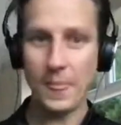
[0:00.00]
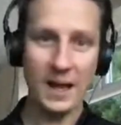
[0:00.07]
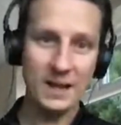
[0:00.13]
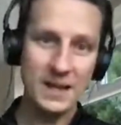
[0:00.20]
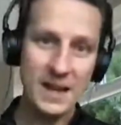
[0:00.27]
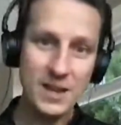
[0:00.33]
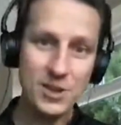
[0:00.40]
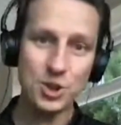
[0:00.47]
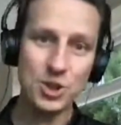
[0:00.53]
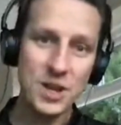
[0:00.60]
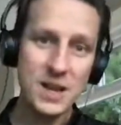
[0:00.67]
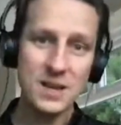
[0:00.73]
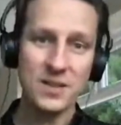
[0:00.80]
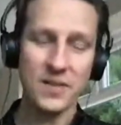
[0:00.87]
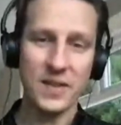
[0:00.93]
And each
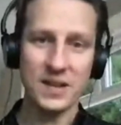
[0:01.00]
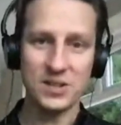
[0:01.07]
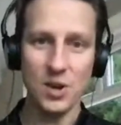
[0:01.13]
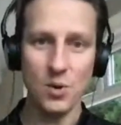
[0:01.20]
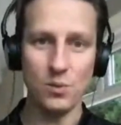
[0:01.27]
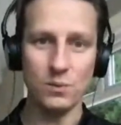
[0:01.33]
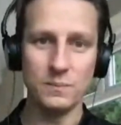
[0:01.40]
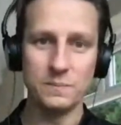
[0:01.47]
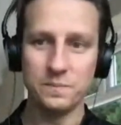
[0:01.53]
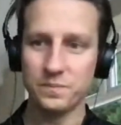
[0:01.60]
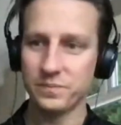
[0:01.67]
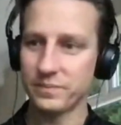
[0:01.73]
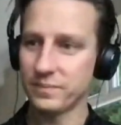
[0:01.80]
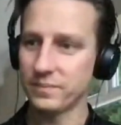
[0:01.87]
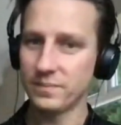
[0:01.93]
year that they don't,
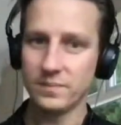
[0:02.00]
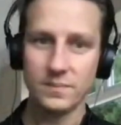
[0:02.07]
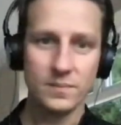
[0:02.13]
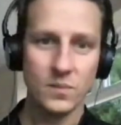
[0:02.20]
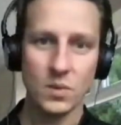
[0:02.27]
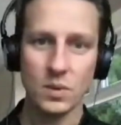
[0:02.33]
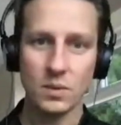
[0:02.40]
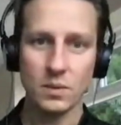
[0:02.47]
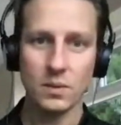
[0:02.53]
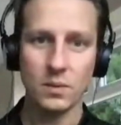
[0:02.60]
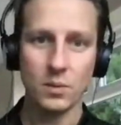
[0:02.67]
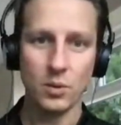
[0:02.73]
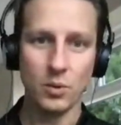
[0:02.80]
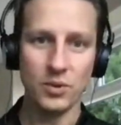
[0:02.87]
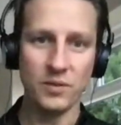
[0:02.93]

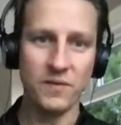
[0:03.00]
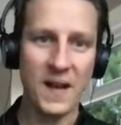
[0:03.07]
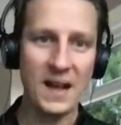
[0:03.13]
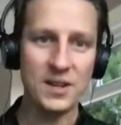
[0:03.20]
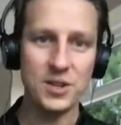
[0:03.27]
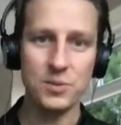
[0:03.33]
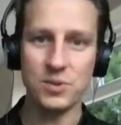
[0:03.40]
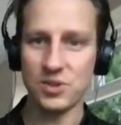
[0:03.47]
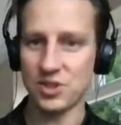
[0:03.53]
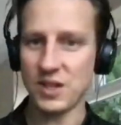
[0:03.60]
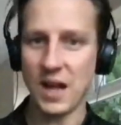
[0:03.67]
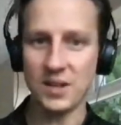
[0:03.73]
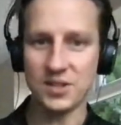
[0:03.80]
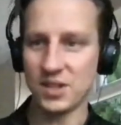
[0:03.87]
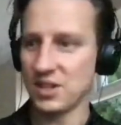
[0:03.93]
the value
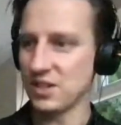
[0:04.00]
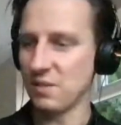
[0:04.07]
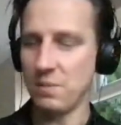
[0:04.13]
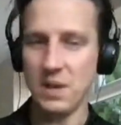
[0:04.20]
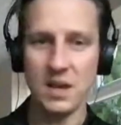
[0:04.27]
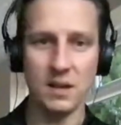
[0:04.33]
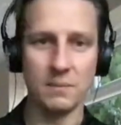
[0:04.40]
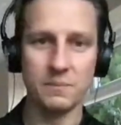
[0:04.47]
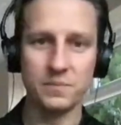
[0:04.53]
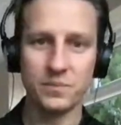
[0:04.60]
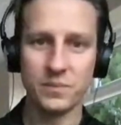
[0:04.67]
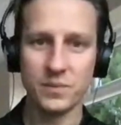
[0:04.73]
starts to disappear